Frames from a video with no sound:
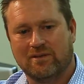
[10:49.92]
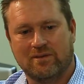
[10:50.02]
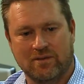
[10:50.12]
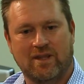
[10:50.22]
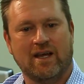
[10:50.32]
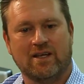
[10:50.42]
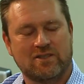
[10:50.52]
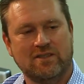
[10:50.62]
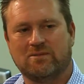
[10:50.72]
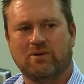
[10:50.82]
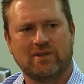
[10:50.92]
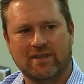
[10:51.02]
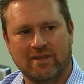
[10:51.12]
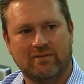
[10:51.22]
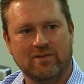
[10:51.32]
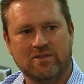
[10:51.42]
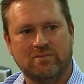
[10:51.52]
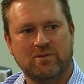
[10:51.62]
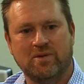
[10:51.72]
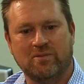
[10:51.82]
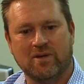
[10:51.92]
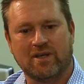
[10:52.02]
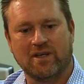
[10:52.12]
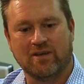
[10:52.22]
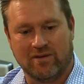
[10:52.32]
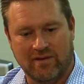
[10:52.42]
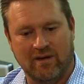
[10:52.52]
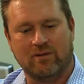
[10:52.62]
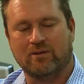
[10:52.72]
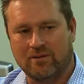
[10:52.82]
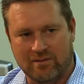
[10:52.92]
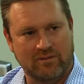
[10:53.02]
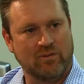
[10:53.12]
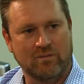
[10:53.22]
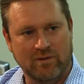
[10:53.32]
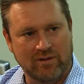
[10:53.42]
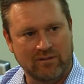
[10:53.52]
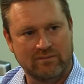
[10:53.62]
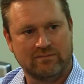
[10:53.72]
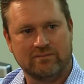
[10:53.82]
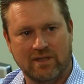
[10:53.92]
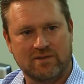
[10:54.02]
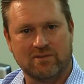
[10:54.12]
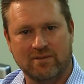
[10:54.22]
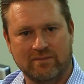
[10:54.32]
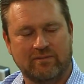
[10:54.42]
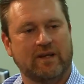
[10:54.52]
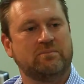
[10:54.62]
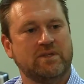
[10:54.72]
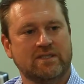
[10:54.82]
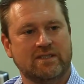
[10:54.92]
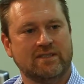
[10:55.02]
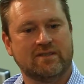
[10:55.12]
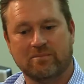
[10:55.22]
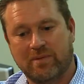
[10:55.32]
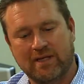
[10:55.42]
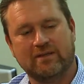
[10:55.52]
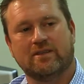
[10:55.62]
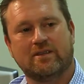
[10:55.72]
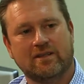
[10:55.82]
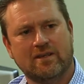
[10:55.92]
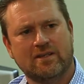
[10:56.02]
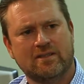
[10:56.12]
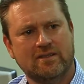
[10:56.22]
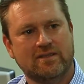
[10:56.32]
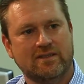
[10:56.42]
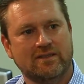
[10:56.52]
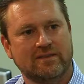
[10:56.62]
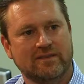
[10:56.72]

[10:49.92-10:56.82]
could they actually spot the difference between working on their old normal, let's call them fat PCs, compared to the thin client solution?